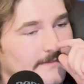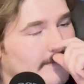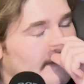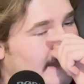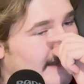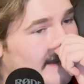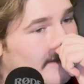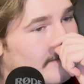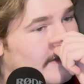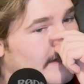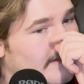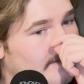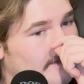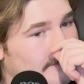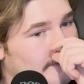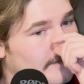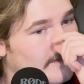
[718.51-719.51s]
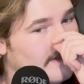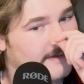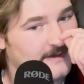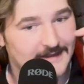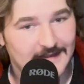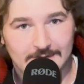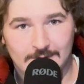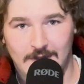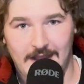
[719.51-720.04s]
And I really do truly think
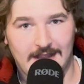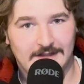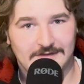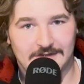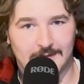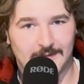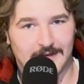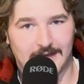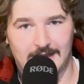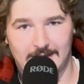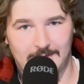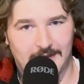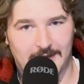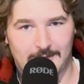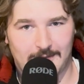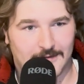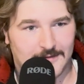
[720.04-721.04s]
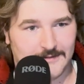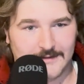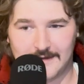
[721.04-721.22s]
that's what hell's going to be like, people.